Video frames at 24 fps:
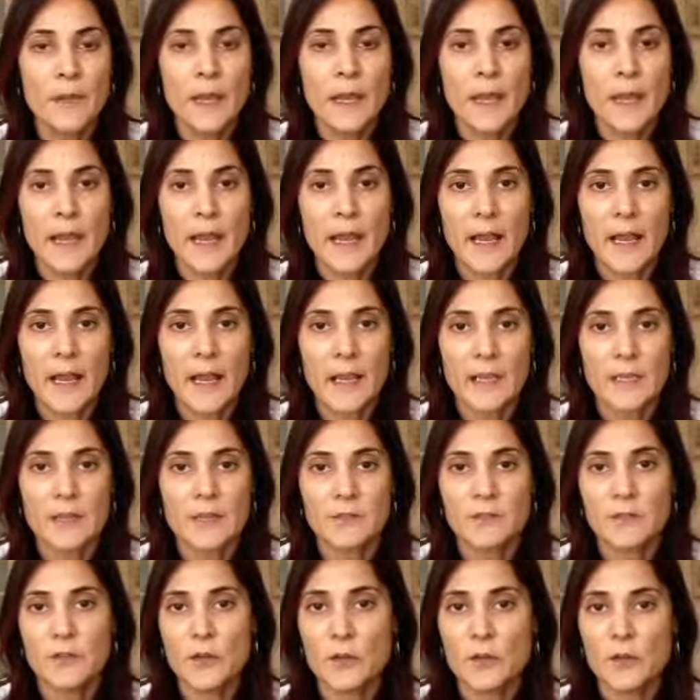And
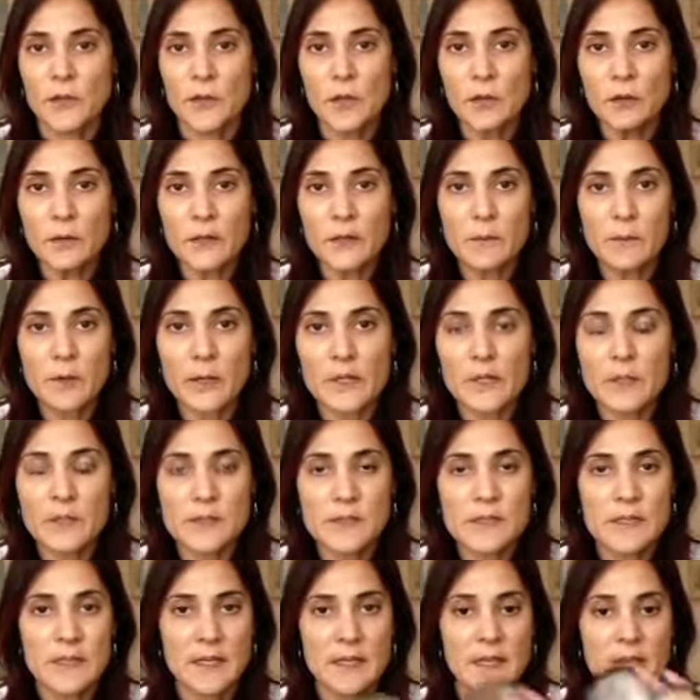if you're the only one
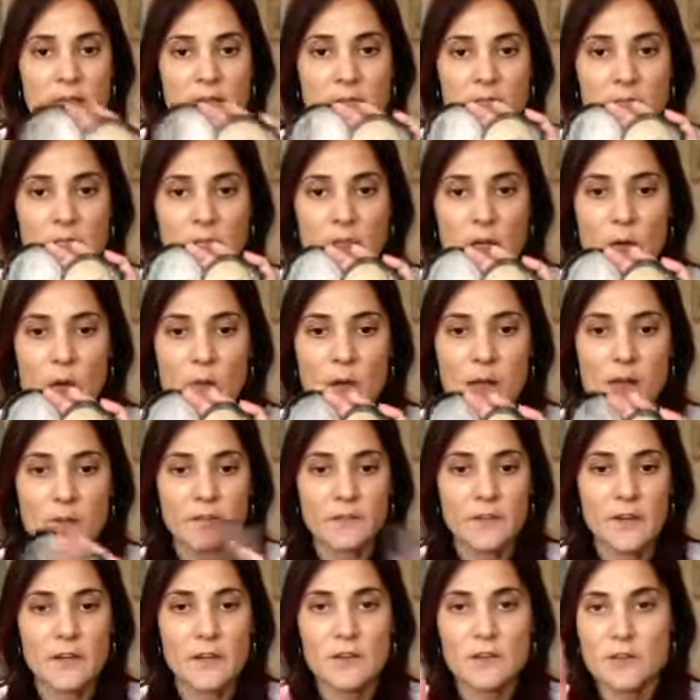using it, you know what?
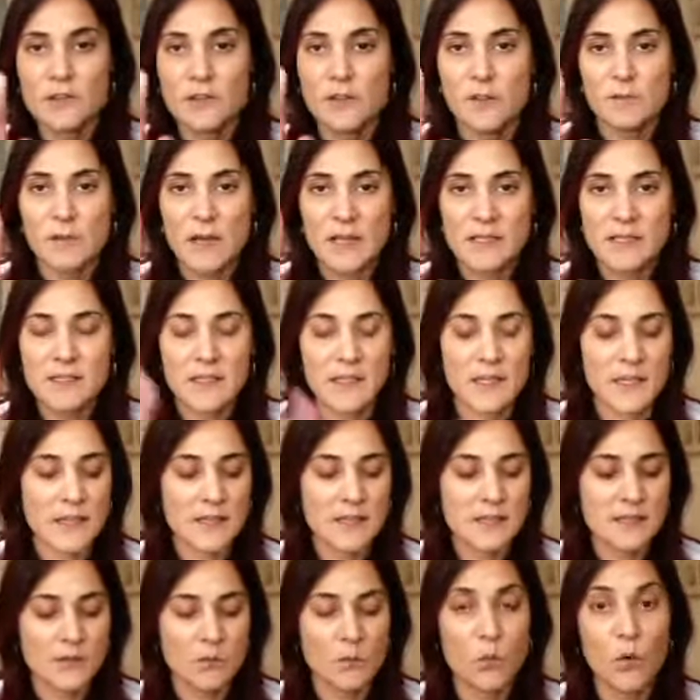Fingers are your best
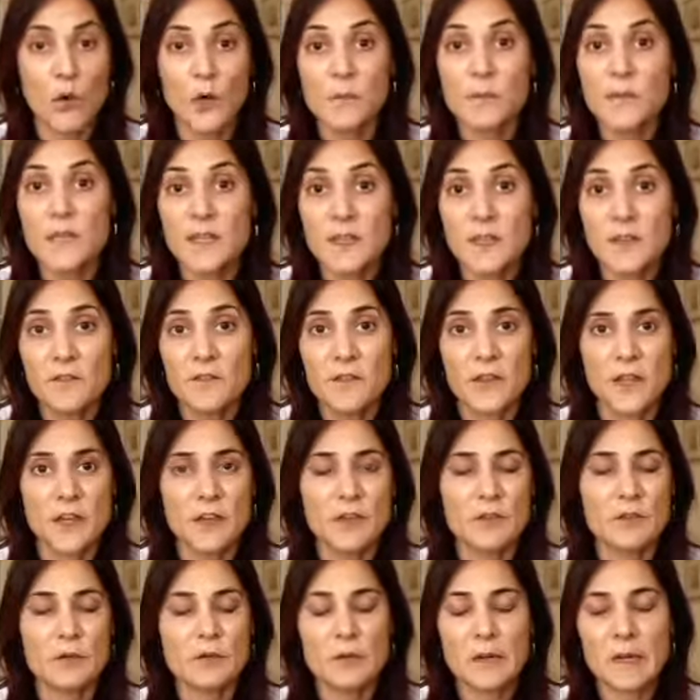things. The warmth in your
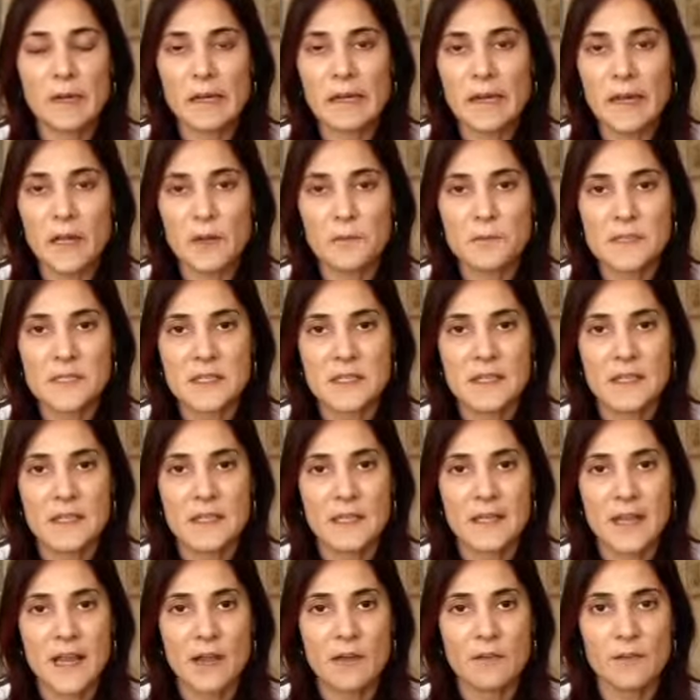finger really helps to
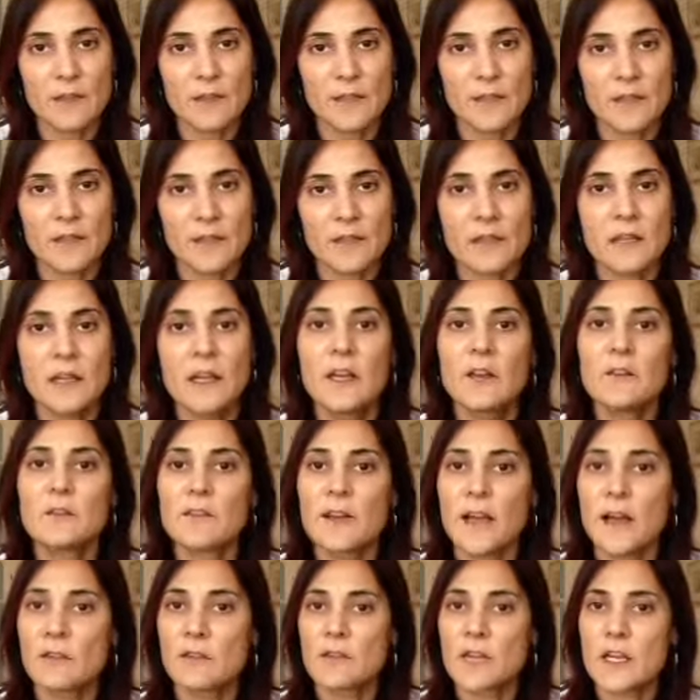thin out the
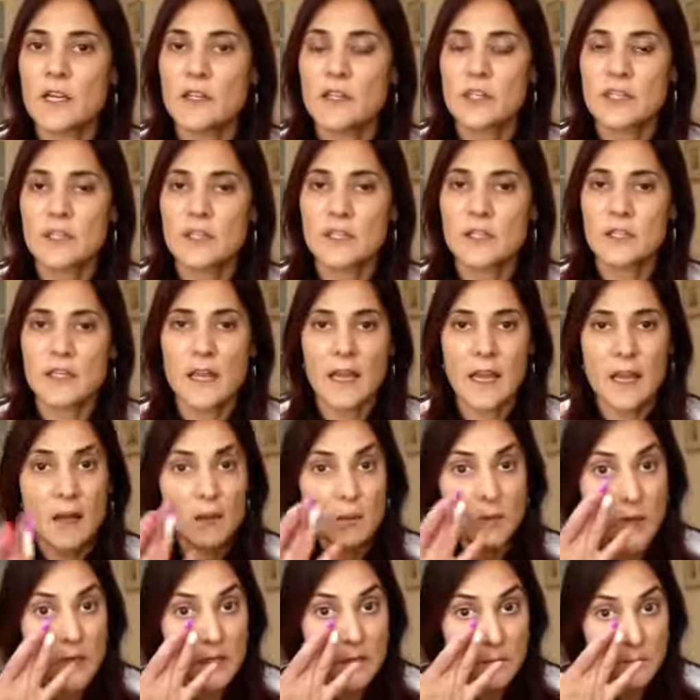foundation,
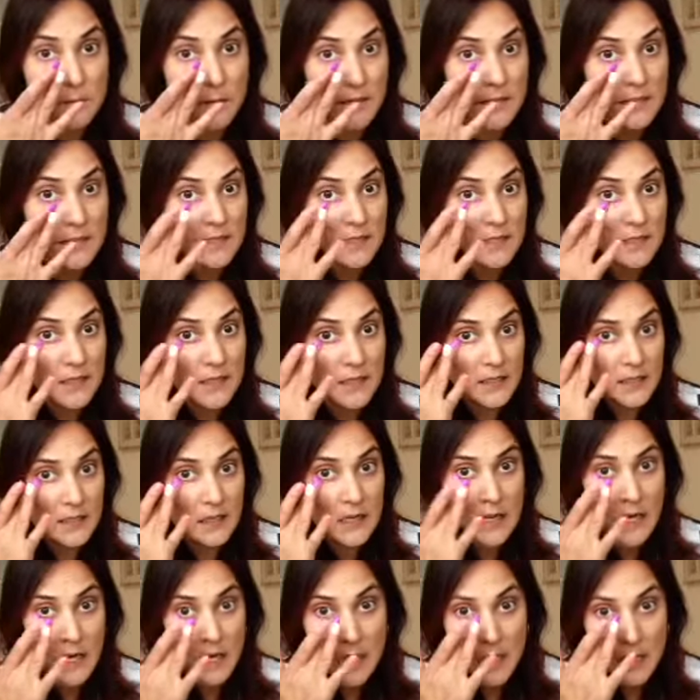and when you press it in,
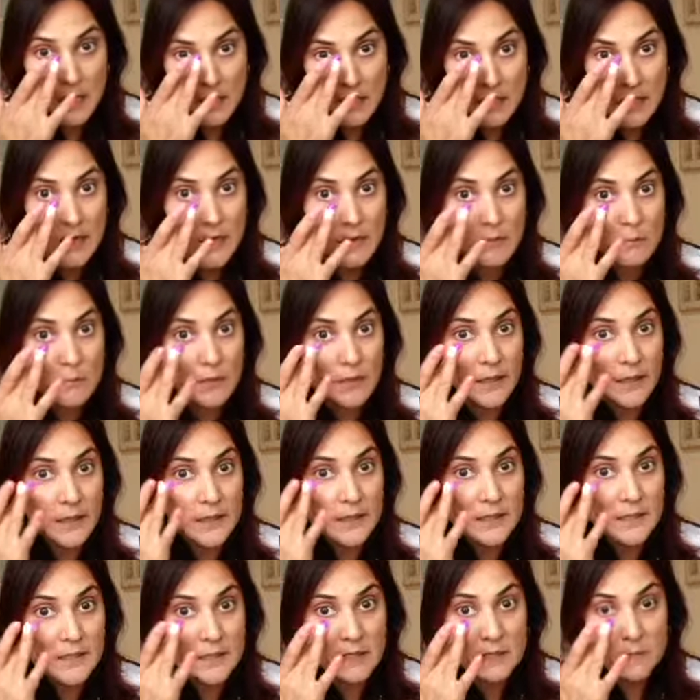it
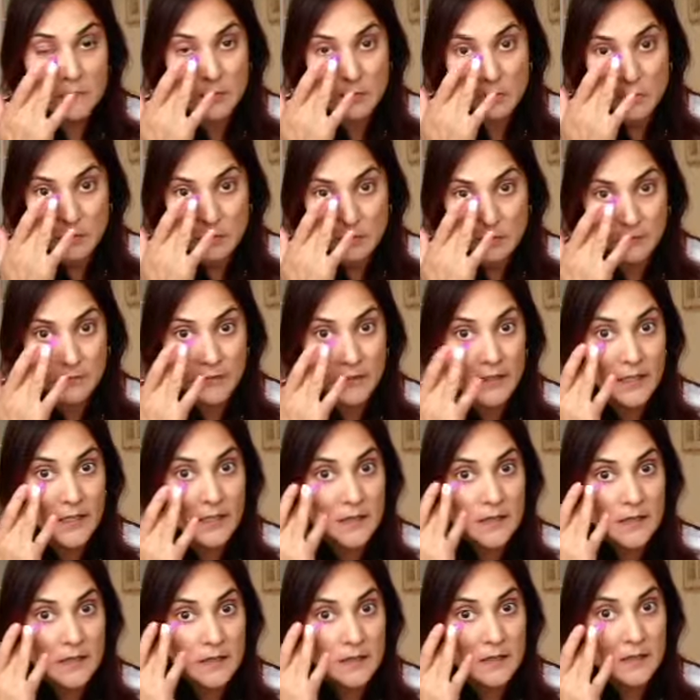blends in beautifully.
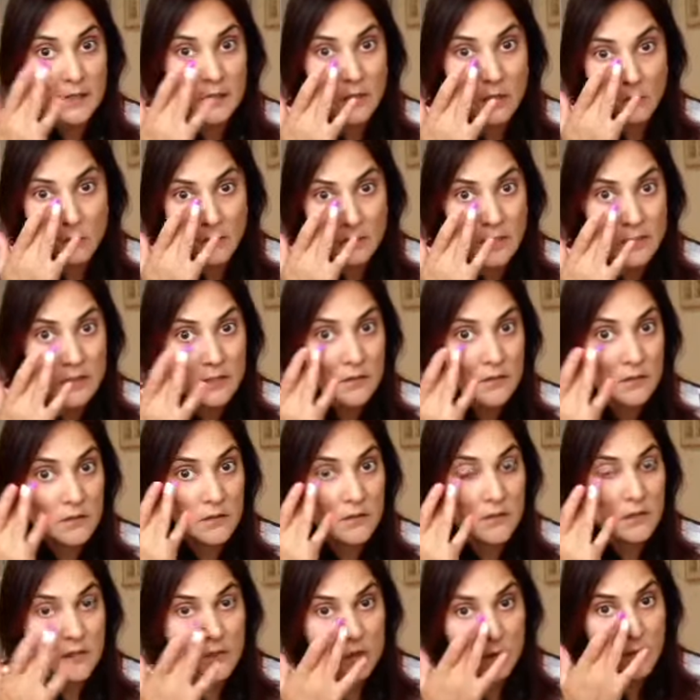No need to,
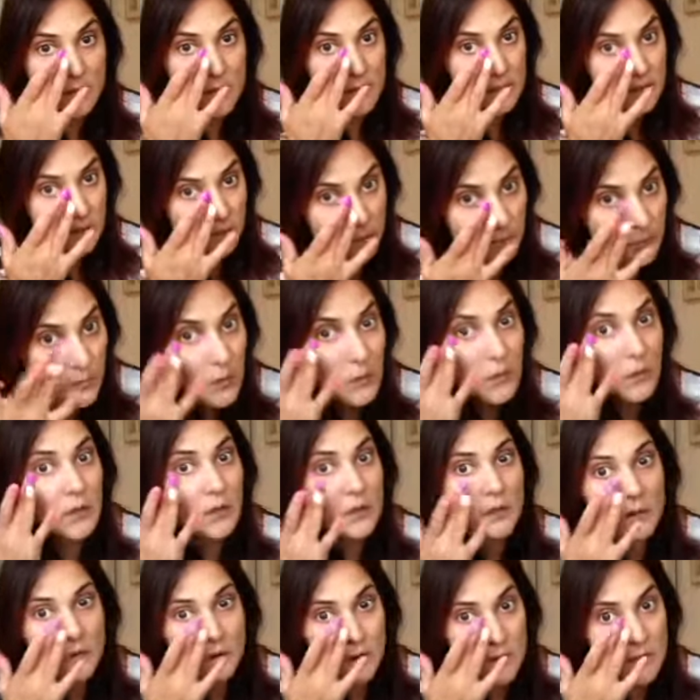you don't need to pull
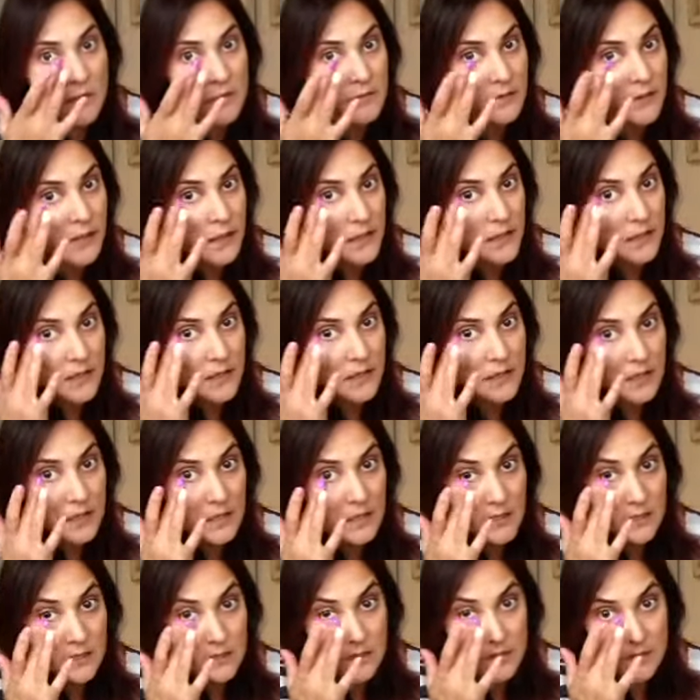across or anything.
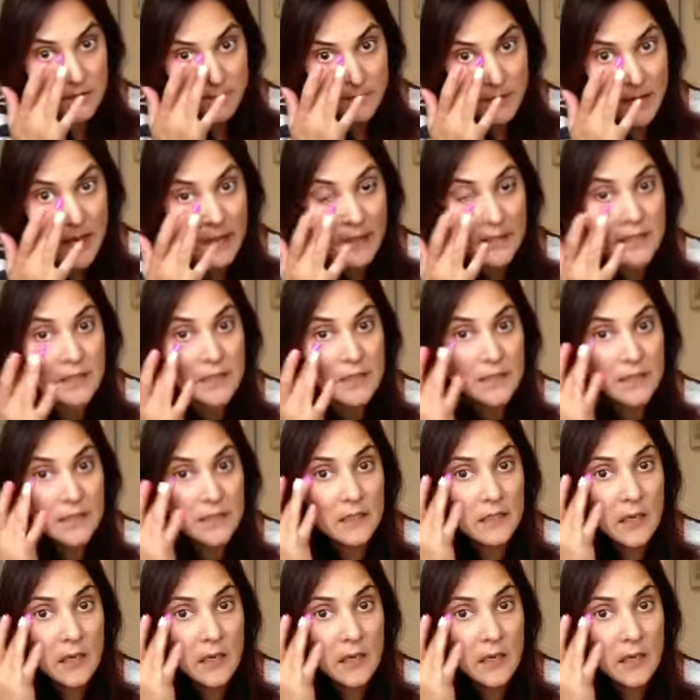You just pat it in.